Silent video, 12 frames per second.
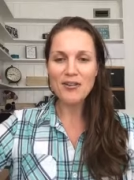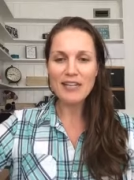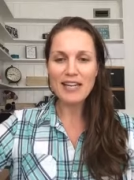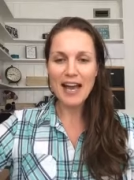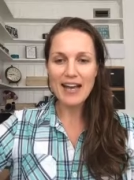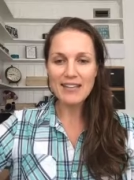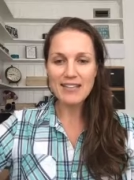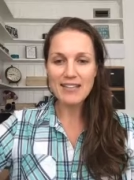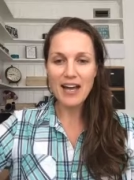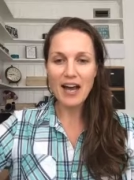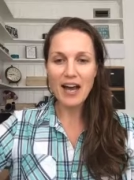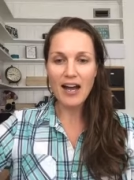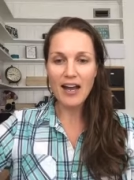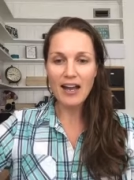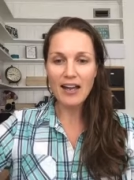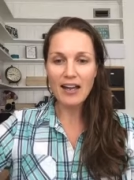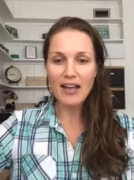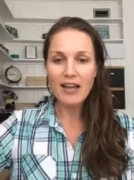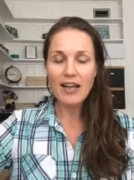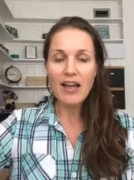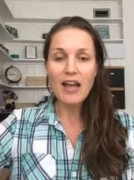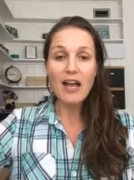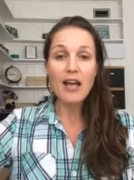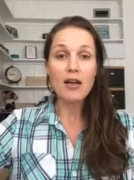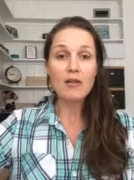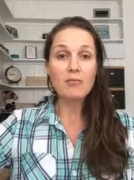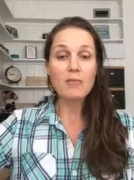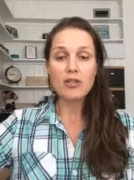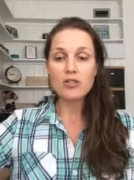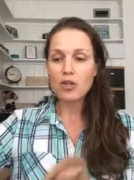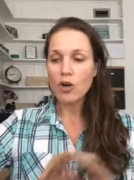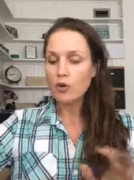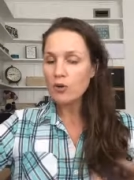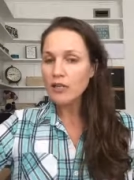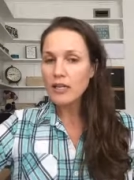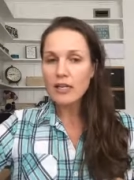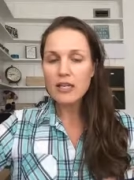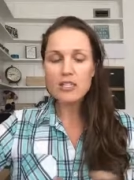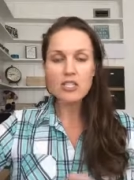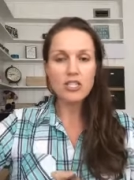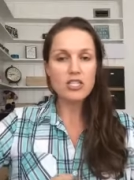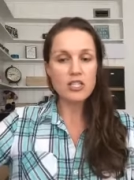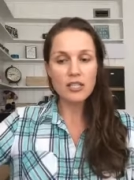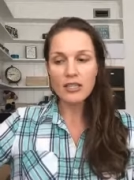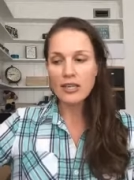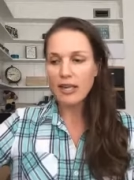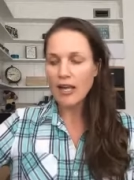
yes, I am totally just chilling,